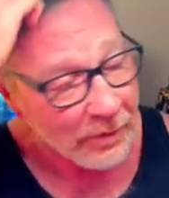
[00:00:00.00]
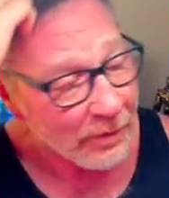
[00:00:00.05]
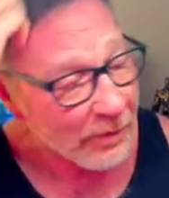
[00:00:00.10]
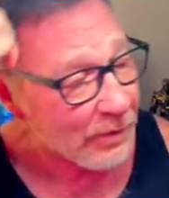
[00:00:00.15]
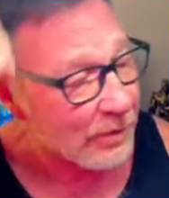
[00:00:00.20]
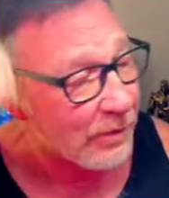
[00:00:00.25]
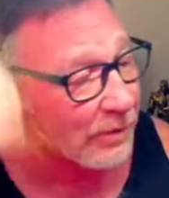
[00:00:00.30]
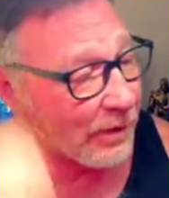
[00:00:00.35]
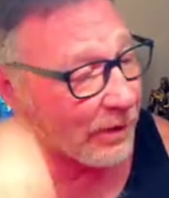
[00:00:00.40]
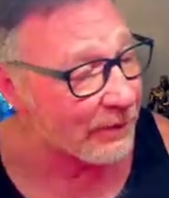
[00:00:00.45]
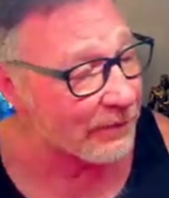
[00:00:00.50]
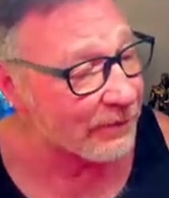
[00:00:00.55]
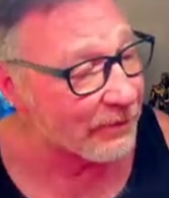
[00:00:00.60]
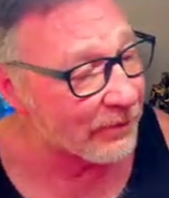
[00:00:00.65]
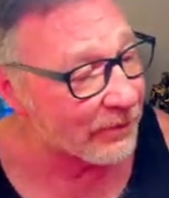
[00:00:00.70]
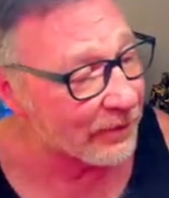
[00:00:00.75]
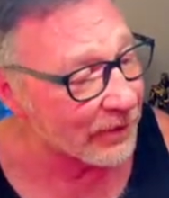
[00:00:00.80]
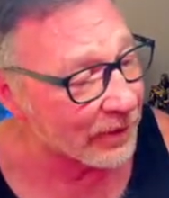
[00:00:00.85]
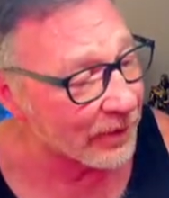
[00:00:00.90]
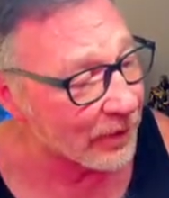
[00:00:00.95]
Let's
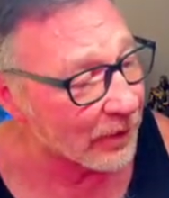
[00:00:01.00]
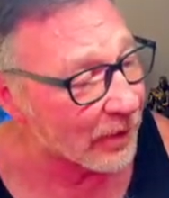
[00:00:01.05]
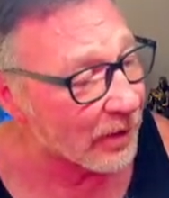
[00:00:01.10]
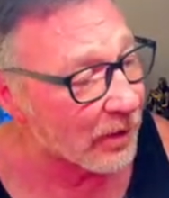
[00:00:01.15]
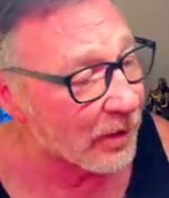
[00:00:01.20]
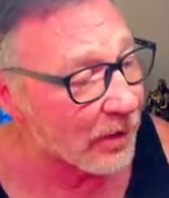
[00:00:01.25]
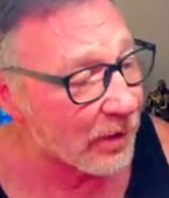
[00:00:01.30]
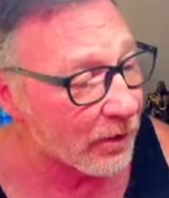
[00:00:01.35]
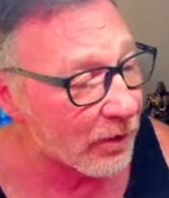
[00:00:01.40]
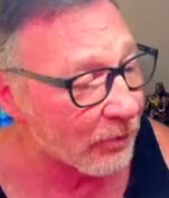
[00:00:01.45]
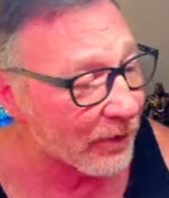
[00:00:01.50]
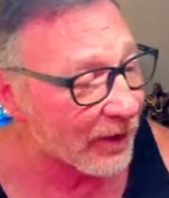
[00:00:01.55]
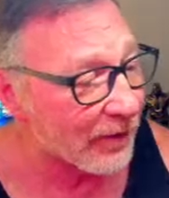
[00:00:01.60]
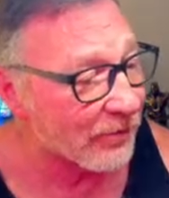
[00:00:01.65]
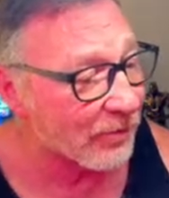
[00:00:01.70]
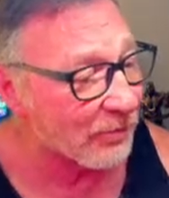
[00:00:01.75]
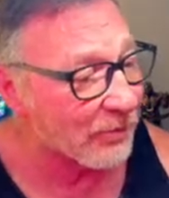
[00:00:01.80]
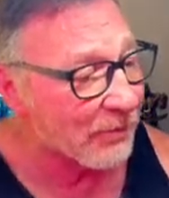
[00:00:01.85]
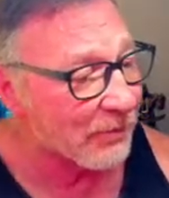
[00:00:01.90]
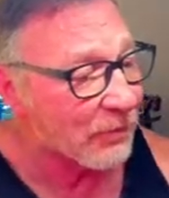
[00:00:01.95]
see. We got some
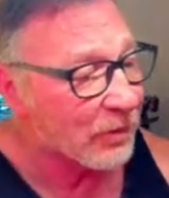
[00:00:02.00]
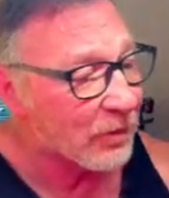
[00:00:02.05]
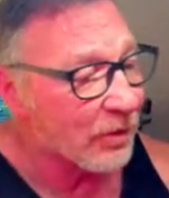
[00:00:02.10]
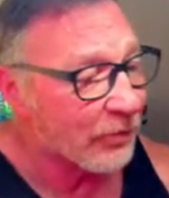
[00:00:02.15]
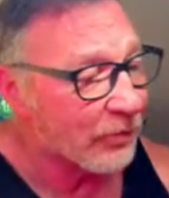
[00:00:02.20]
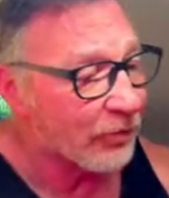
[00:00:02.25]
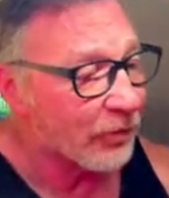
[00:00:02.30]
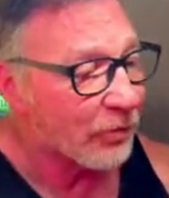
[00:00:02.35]
different colors of